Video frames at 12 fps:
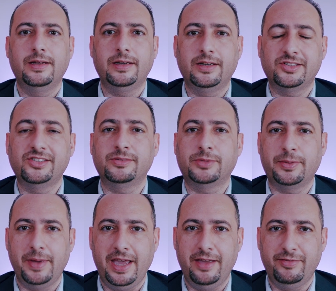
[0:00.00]
customer
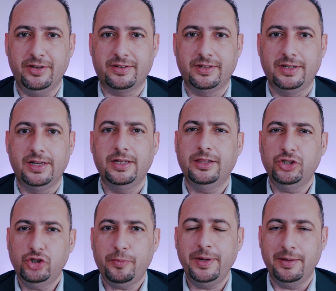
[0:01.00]
behavior, the
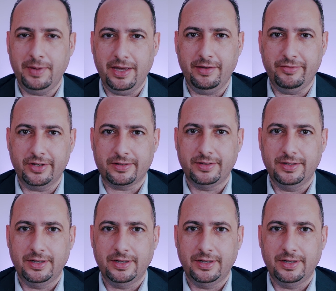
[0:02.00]
shopping behavior.